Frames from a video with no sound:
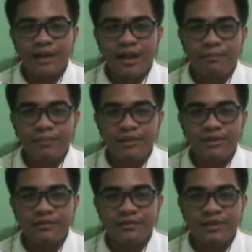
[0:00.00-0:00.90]
upper
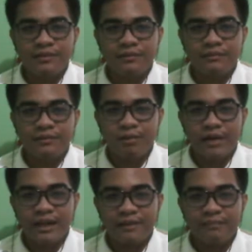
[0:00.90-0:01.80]
surface of the
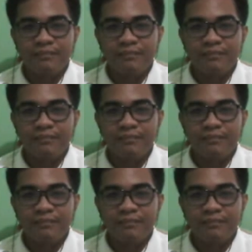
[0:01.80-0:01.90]
wing.